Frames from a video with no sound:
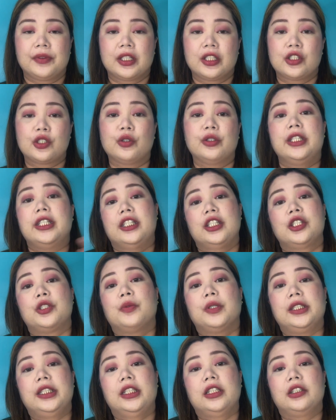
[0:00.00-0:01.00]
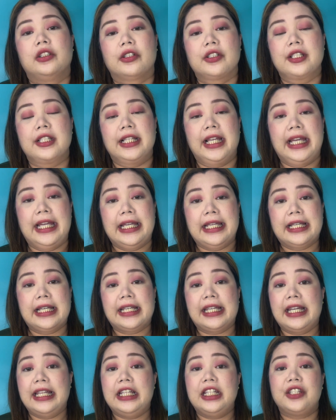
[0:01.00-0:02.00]
So this is what it looks like.
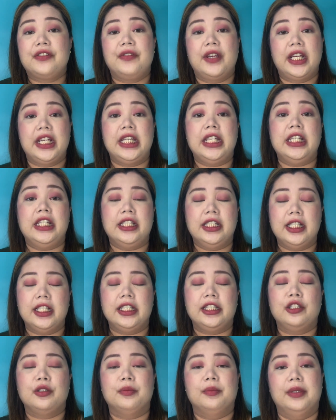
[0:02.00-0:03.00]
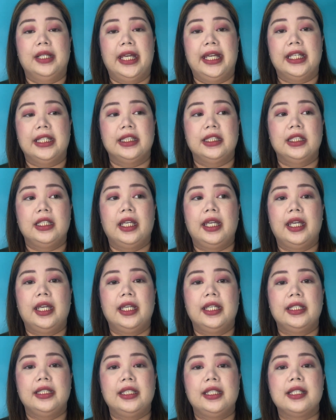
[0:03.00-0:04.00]
Again, it's very easy to blend
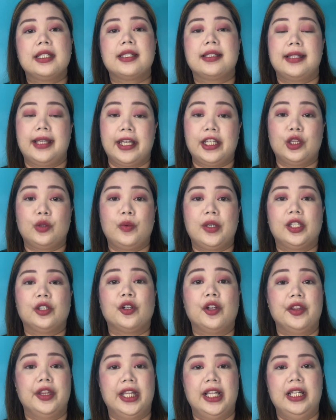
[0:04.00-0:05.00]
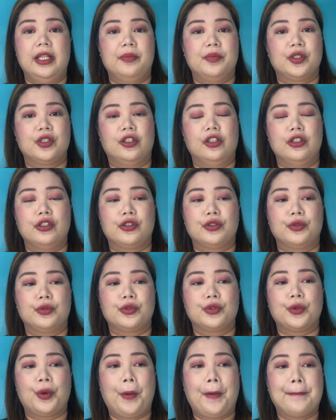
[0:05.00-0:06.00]
and it's lightweight on the lips also.
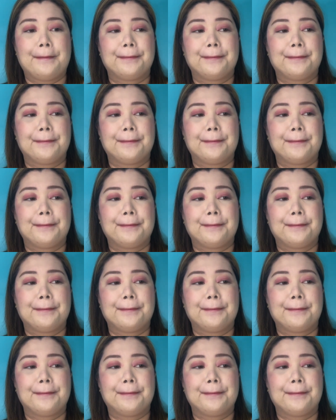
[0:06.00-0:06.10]
So